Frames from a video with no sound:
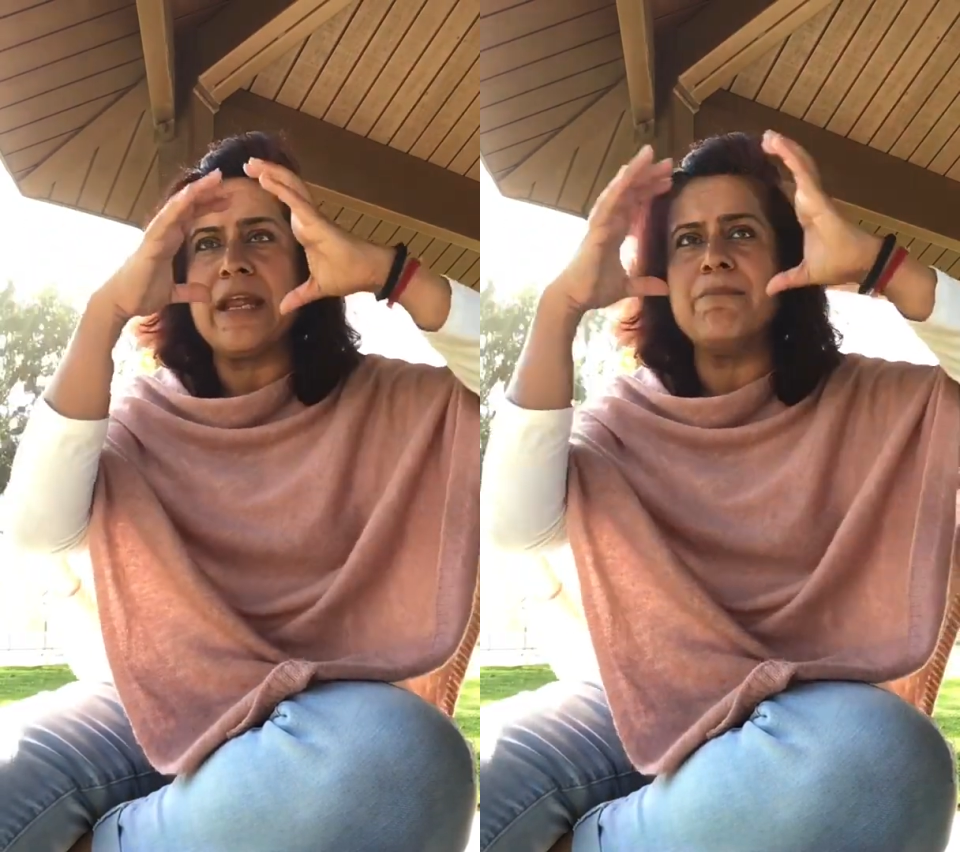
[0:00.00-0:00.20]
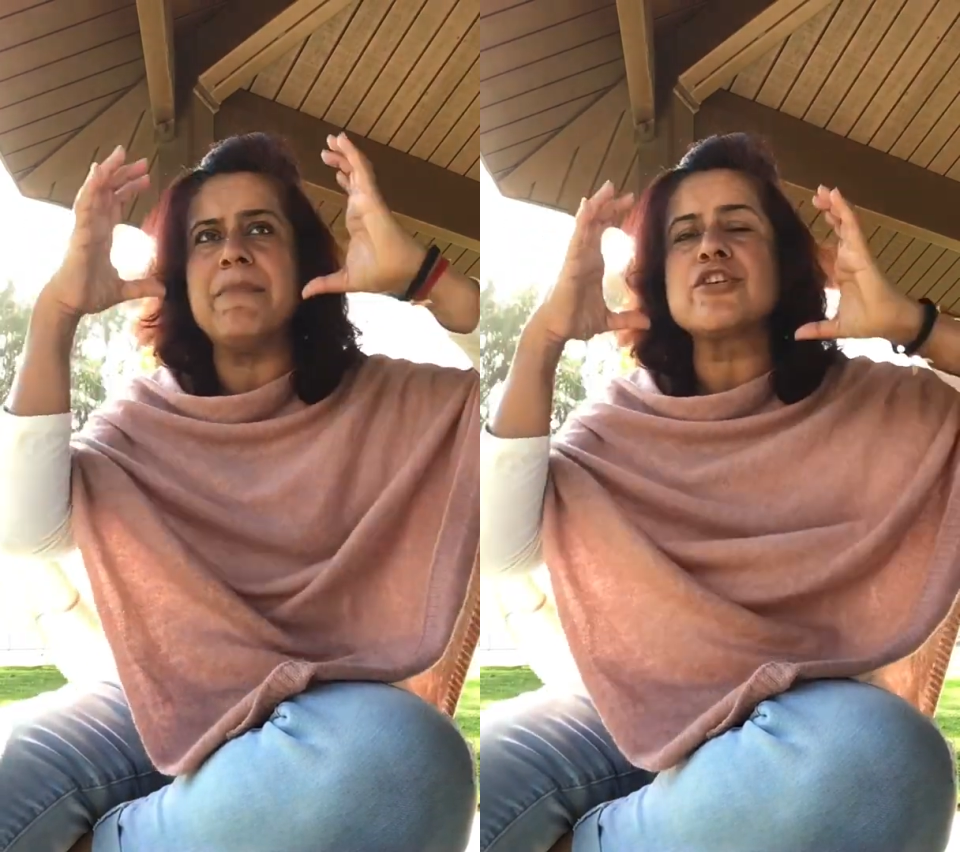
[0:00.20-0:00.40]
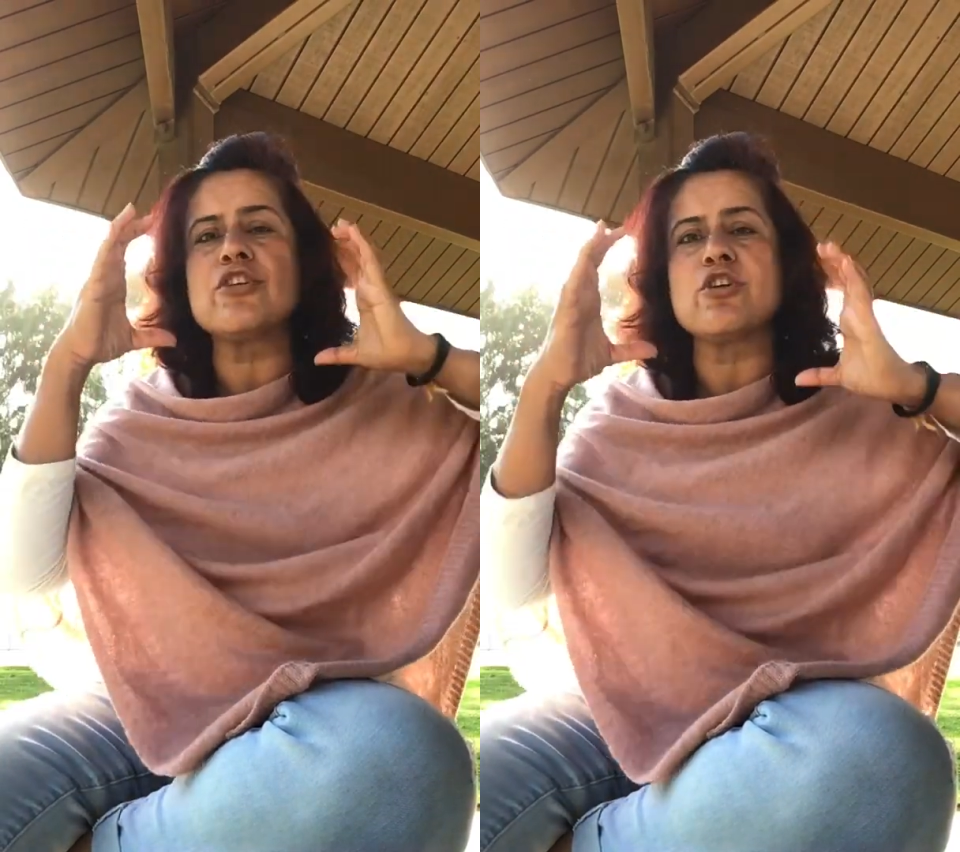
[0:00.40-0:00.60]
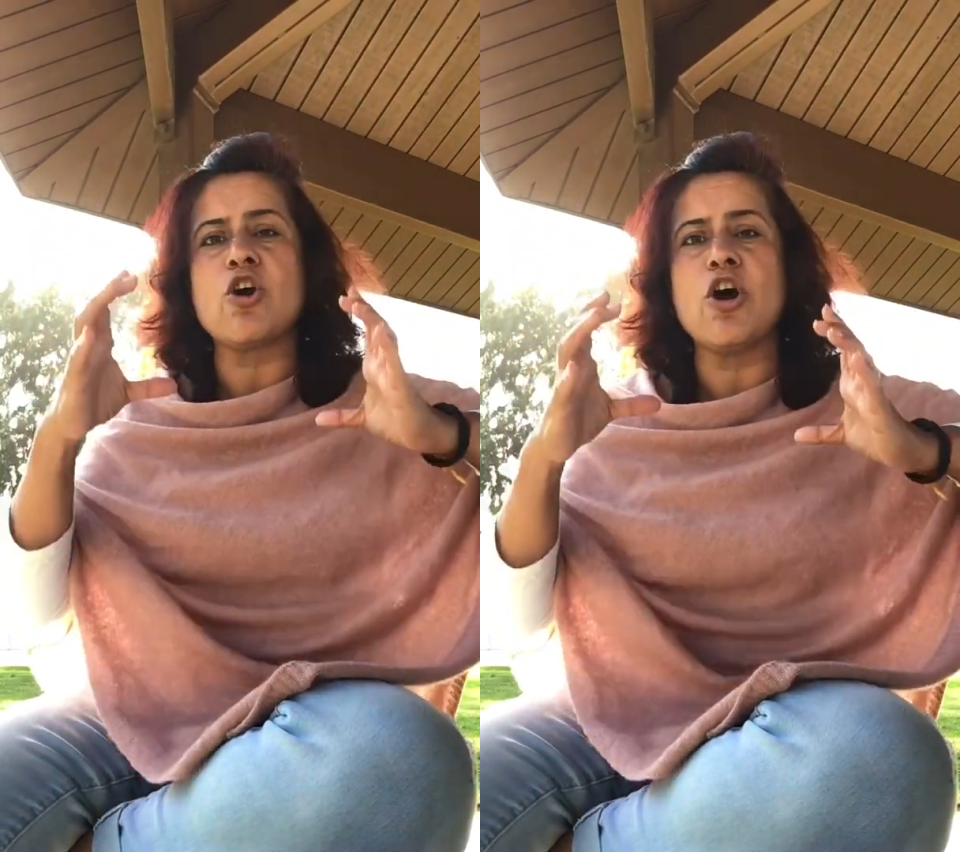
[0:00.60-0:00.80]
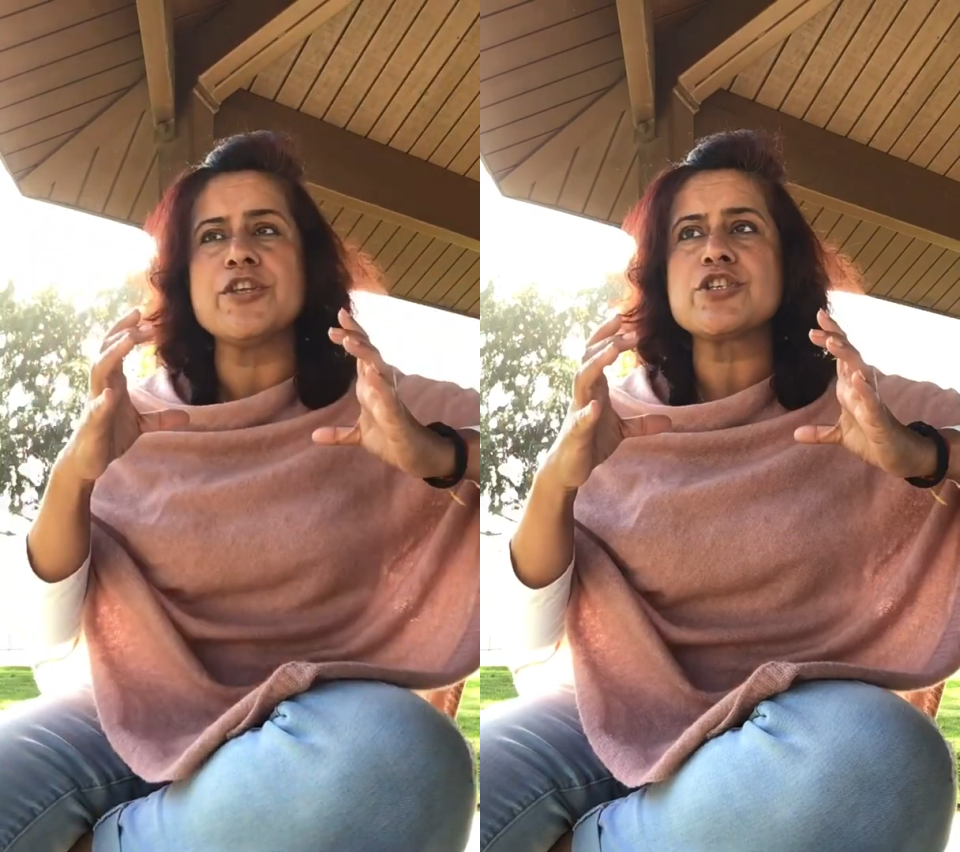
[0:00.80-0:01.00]
a mental
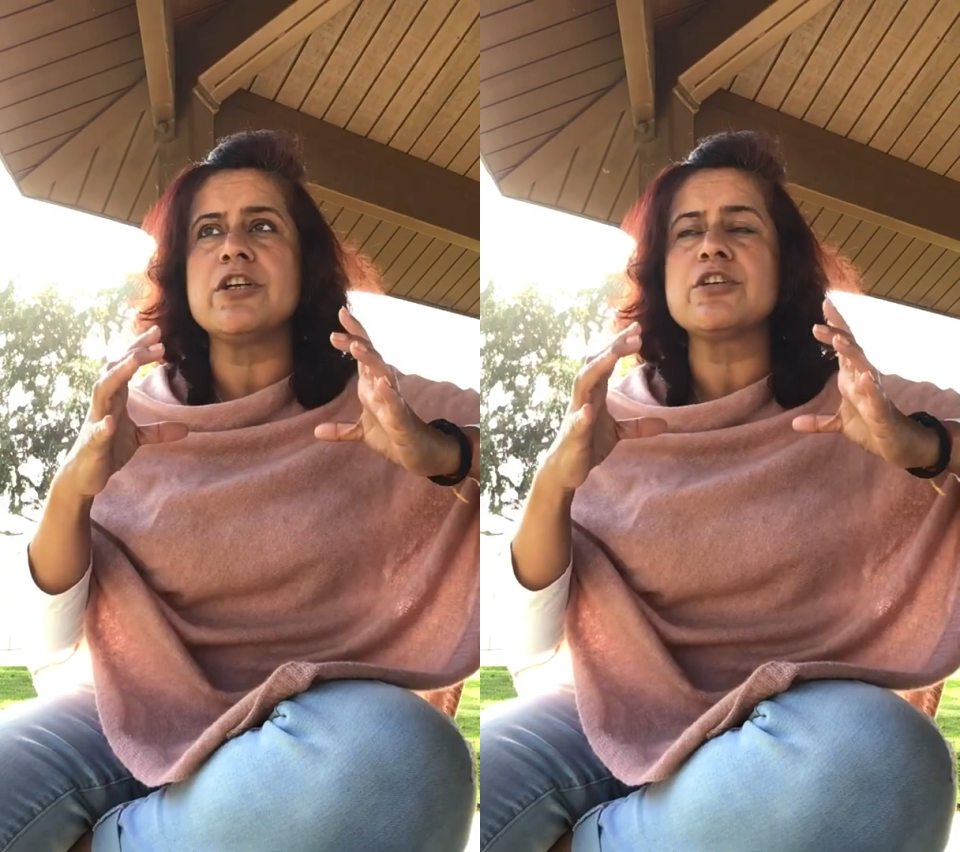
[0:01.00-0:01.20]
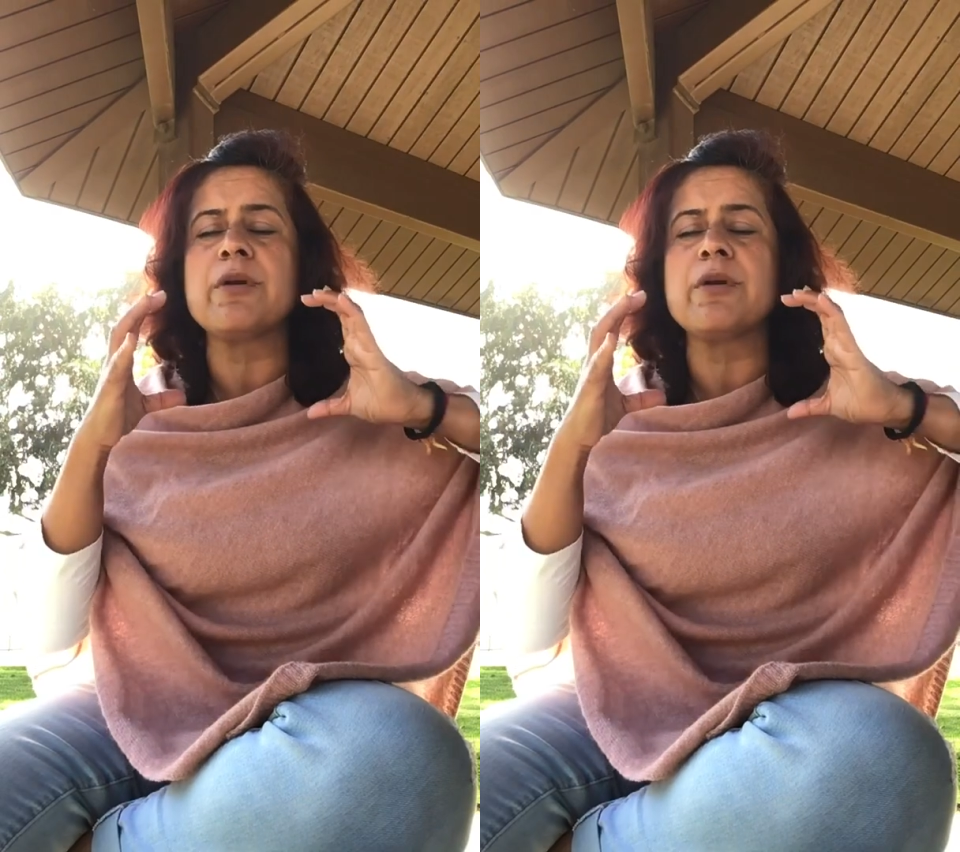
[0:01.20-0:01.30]
construct.